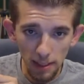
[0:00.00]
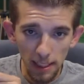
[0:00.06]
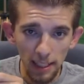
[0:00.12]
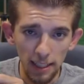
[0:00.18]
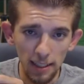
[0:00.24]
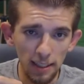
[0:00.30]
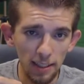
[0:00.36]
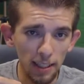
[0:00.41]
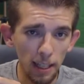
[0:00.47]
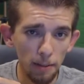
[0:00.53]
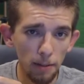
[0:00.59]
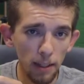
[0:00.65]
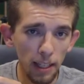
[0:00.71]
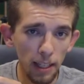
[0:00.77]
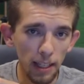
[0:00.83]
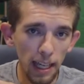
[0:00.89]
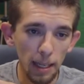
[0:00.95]
this is
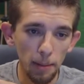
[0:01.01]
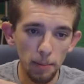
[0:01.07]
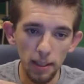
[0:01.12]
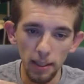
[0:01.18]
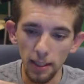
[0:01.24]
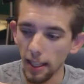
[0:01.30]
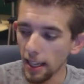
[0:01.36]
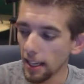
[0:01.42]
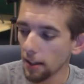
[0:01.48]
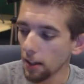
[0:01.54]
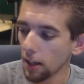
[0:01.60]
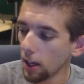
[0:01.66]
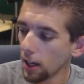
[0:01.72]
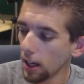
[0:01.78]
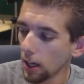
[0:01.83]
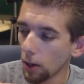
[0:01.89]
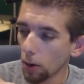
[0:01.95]
definitely a game to get
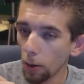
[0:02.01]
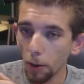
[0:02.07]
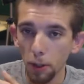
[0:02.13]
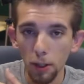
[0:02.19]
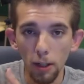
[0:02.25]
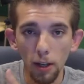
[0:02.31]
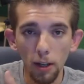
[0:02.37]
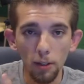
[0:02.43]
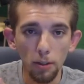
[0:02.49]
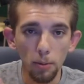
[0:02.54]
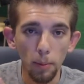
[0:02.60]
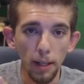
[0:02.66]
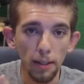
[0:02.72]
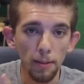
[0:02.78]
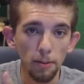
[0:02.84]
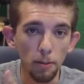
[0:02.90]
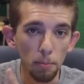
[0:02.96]
or you could also
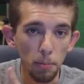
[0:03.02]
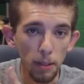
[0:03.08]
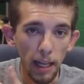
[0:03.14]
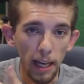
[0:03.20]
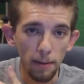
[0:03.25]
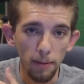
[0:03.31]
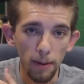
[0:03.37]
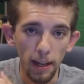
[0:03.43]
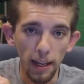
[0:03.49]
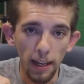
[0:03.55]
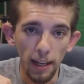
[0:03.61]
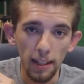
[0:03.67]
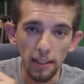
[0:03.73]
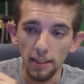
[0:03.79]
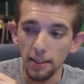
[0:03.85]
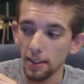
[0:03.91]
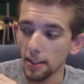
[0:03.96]
wait for Black Friday
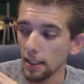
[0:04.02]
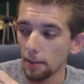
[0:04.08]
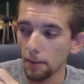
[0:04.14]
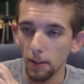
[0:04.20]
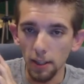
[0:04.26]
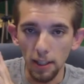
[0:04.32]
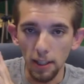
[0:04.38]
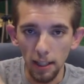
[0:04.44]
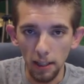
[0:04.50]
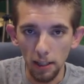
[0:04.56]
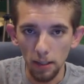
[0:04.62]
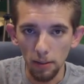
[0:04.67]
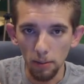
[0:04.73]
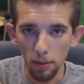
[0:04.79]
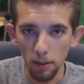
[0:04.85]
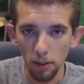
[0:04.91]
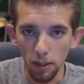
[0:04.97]
to see if you can get
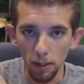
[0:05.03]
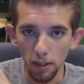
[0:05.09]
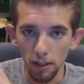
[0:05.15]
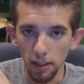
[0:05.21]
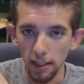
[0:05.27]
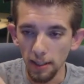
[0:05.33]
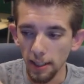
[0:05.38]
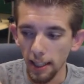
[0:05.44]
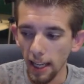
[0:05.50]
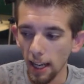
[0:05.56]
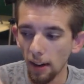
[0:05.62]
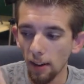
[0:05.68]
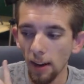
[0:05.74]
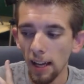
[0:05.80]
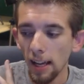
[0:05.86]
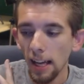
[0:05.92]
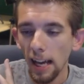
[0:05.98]
this for a good
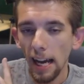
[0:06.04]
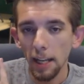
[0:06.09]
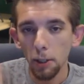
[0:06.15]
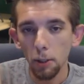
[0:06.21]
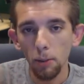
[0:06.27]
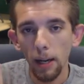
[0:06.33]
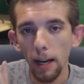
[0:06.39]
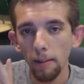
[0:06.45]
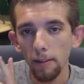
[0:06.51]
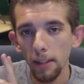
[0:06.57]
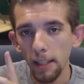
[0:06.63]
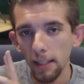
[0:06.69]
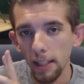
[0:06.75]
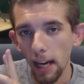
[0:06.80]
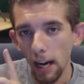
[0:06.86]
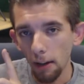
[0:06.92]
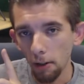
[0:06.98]
discount. I do have the
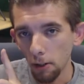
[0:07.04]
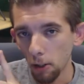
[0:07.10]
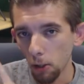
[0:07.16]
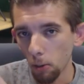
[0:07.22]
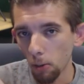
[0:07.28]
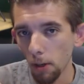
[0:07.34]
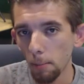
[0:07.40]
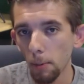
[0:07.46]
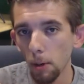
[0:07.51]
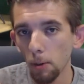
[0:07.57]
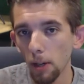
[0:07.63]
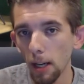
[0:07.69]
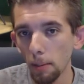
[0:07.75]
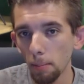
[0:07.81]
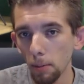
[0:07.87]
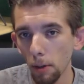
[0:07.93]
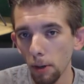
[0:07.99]
entire story mode
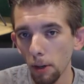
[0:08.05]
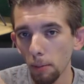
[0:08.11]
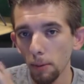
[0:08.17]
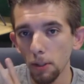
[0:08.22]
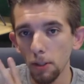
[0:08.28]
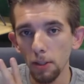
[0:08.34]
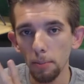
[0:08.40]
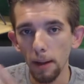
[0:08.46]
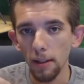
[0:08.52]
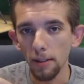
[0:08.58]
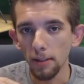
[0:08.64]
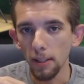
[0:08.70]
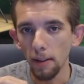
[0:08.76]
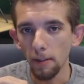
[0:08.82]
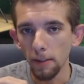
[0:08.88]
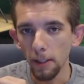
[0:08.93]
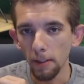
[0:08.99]
uploaded, which is about
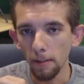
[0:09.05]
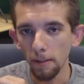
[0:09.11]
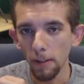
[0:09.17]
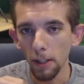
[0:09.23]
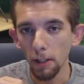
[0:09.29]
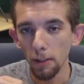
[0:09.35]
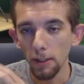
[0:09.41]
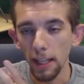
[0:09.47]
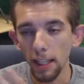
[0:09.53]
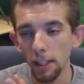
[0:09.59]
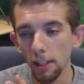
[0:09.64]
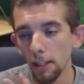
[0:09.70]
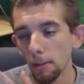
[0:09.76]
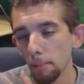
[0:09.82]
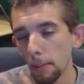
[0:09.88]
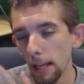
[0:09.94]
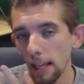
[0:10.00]
17 videos. I
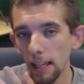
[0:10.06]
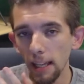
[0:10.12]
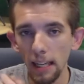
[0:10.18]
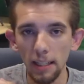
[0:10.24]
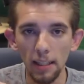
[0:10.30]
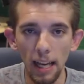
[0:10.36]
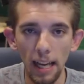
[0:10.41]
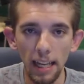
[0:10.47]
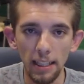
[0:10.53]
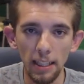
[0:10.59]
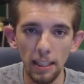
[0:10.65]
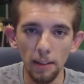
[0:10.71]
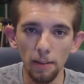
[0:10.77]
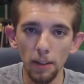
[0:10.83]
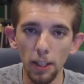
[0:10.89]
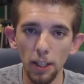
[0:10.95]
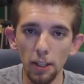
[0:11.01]
could have made it into
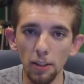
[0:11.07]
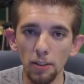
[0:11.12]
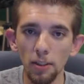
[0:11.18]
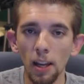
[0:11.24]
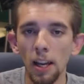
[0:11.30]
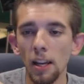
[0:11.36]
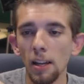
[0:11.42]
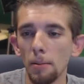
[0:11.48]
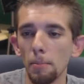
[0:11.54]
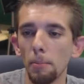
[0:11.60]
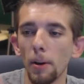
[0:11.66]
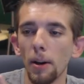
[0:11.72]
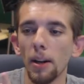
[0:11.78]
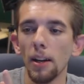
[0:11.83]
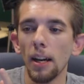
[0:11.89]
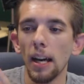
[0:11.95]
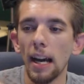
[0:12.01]
18 videos,
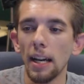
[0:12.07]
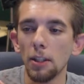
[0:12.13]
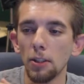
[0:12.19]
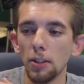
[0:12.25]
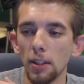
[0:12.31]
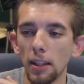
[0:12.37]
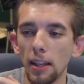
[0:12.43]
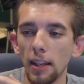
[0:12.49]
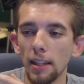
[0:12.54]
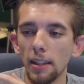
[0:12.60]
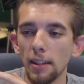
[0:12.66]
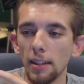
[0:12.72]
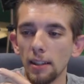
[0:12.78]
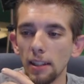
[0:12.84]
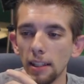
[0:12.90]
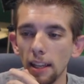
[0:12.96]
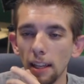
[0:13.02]
but uh, I just let
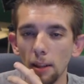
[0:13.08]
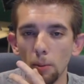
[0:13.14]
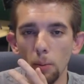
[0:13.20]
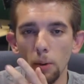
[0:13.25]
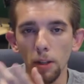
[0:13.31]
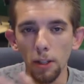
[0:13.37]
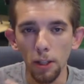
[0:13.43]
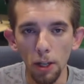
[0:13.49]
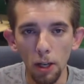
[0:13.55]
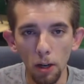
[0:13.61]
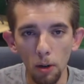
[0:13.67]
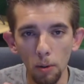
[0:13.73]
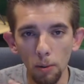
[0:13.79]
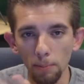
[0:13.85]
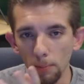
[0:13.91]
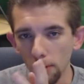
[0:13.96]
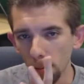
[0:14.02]
the other one
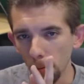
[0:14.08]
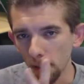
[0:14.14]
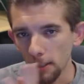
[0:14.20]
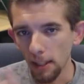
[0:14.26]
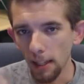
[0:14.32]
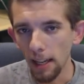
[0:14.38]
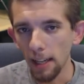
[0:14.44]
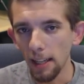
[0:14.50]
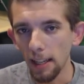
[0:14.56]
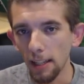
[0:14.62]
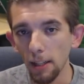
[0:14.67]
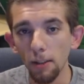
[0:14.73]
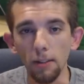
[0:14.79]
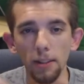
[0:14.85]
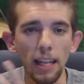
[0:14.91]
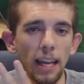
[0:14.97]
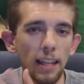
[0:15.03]
go, pretty much slide in.
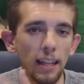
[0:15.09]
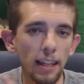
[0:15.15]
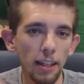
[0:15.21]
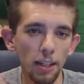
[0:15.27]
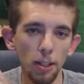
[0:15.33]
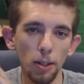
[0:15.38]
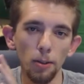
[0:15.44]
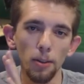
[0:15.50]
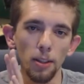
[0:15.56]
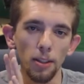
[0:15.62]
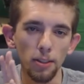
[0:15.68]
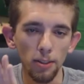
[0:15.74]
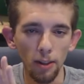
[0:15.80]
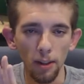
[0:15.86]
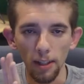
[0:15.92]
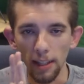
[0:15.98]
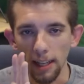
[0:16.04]
No, not let it go, the
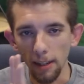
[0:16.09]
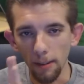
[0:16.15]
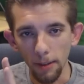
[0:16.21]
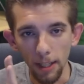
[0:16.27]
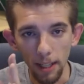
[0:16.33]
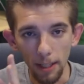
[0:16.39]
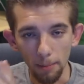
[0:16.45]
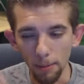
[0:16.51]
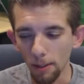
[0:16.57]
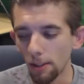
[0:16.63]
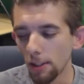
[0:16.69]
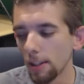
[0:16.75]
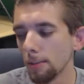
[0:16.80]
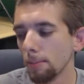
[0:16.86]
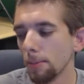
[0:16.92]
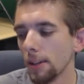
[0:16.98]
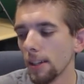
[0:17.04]
song that I already
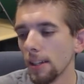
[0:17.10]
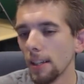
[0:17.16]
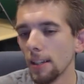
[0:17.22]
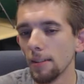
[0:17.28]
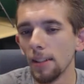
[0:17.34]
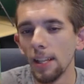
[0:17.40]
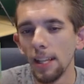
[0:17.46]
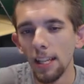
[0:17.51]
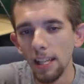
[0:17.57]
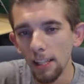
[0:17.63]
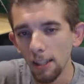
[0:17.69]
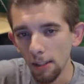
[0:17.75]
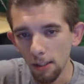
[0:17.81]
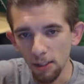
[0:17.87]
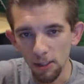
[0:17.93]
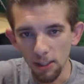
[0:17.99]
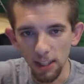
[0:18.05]
uploaded, but uh, you
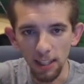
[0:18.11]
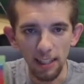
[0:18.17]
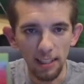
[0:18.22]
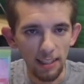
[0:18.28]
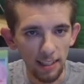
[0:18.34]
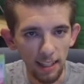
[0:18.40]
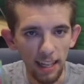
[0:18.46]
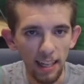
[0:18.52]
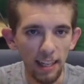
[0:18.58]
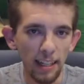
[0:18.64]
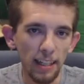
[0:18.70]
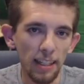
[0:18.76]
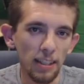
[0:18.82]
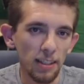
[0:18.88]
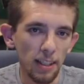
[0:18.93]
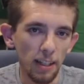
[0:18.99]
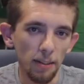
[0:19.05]
know, just let it slide in
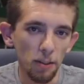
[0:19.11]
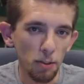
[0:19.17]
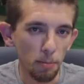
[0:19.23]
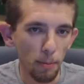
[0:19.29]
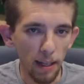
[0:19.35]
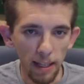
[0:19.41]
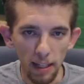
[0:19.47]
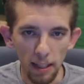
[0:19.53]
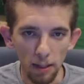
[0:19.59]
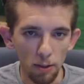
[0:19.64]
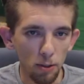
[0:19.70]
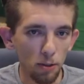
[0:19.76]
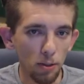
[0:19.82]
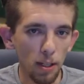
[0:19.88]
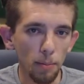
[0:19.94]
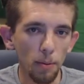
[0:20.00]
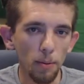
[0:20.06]
instead of just making
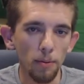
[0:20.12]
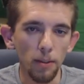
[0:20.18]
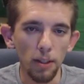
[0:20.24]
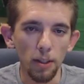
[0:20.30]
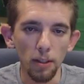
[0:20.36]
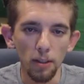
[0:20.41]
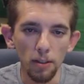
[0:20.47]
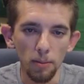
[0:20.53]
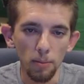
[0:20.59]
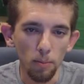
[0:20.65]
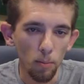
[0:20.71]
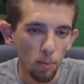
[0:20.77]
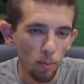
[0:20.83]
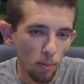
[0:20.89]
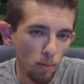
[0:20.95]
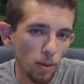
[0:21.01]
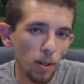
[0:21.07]
two separate videos and
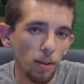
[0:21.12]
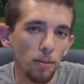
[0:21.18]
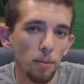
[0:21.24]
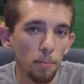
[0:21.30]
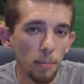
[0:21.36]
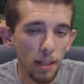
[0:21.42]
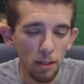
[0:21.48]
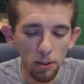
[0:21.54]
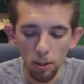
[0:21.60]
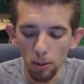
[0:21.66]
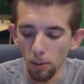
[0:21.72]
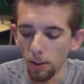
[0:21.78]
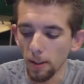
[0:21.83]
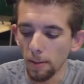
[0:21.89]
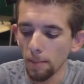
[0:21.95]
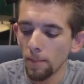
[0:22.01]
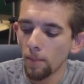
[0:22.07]
one of them being
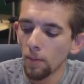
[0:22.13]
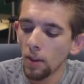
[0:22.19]
short.